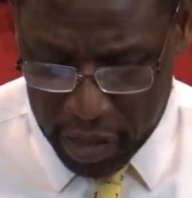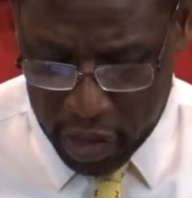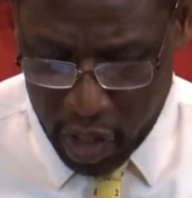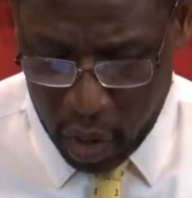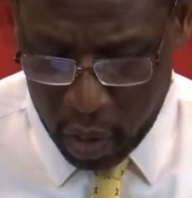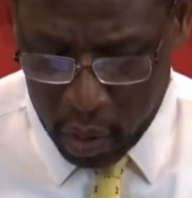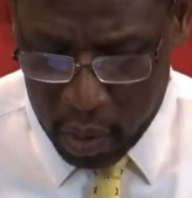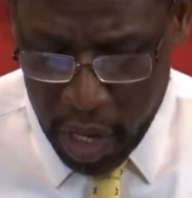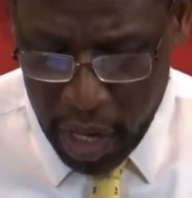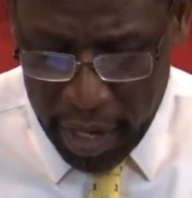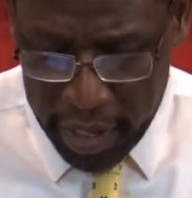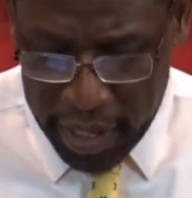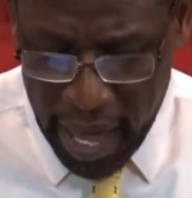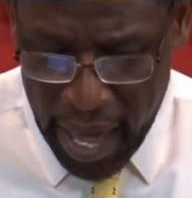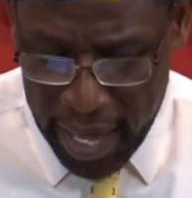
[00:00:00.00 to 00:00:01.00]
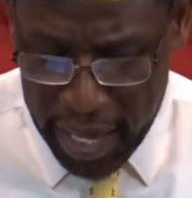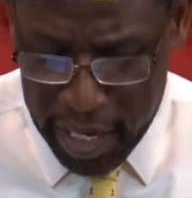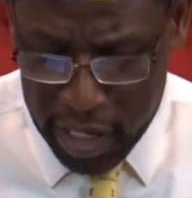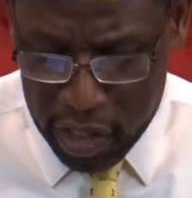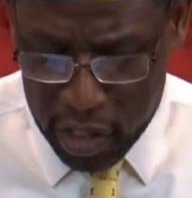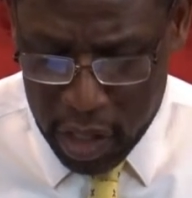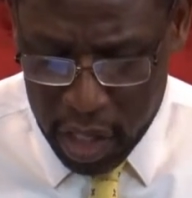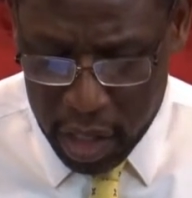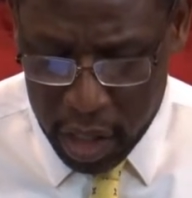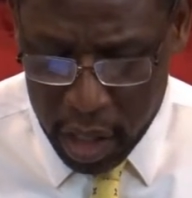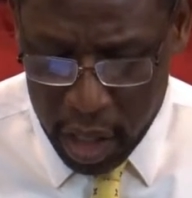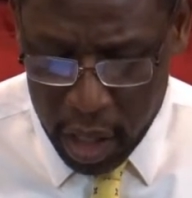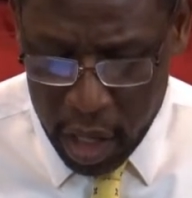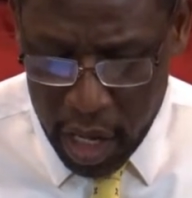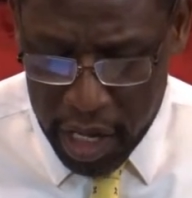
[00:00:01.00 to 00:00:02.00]
So Cain,
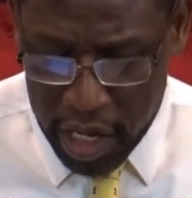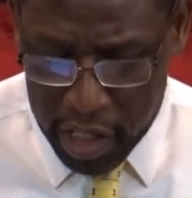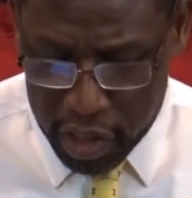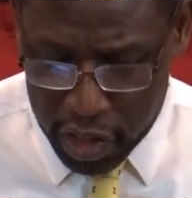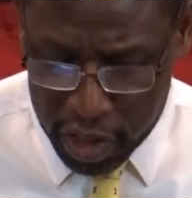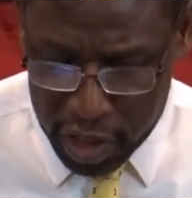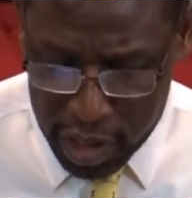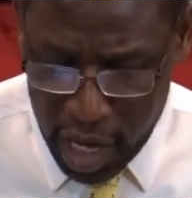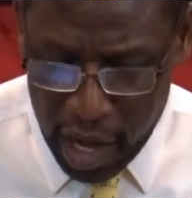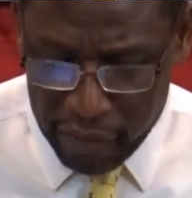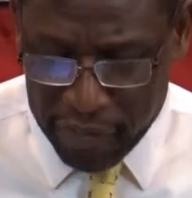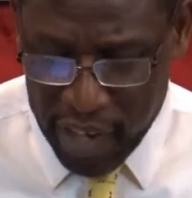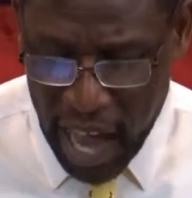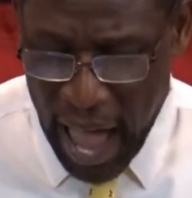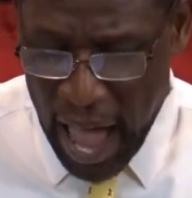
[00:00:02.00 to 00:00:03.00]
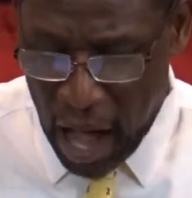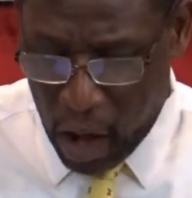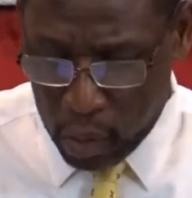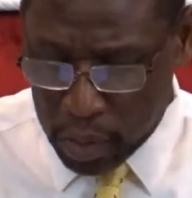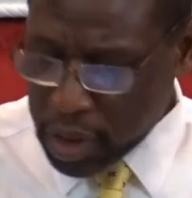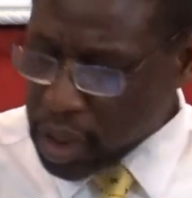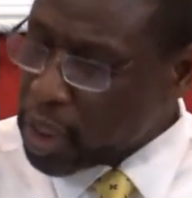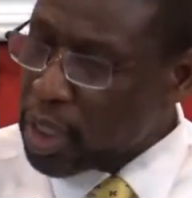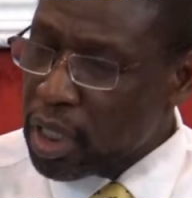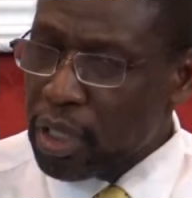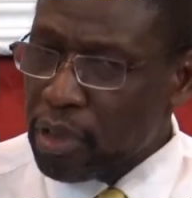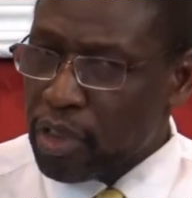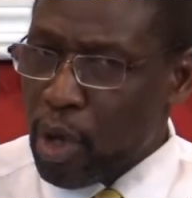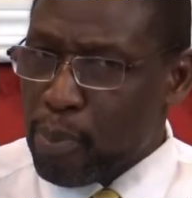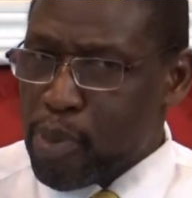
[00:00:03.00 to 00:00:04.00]
he snuffed out
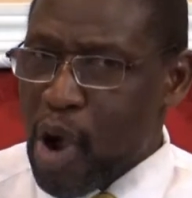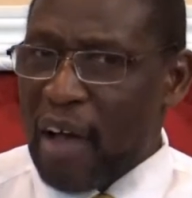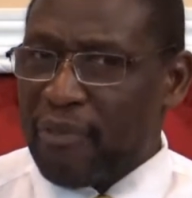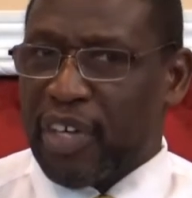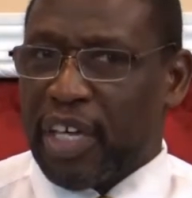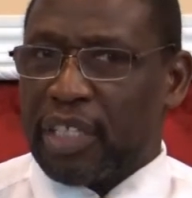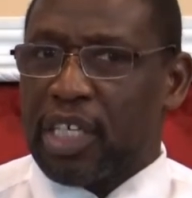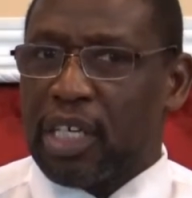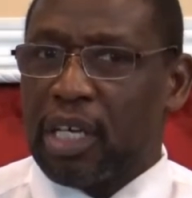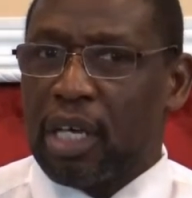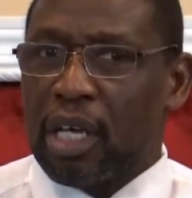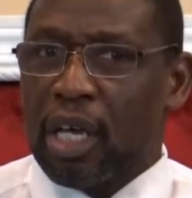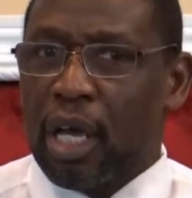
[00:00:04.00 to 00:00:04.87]
the prophet.